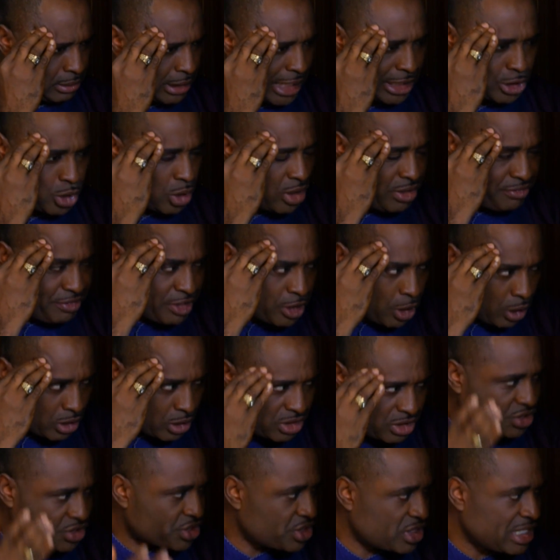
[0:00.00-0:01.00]
I don't even
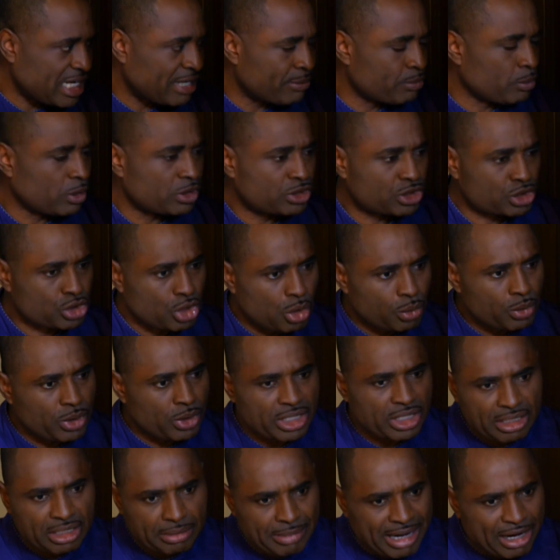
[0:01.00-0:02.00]
understand what's going
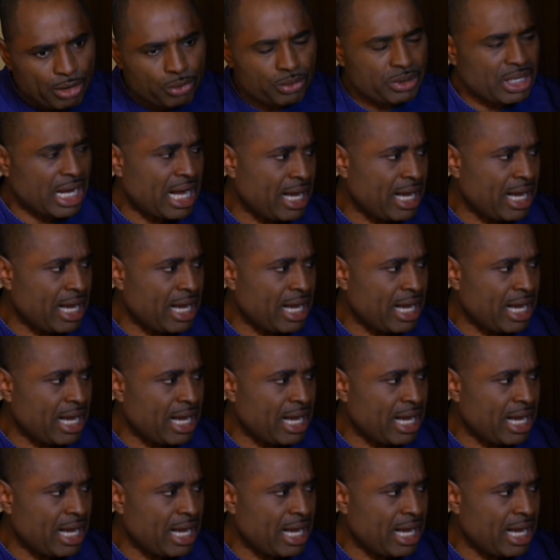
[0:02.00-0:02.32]
on in my own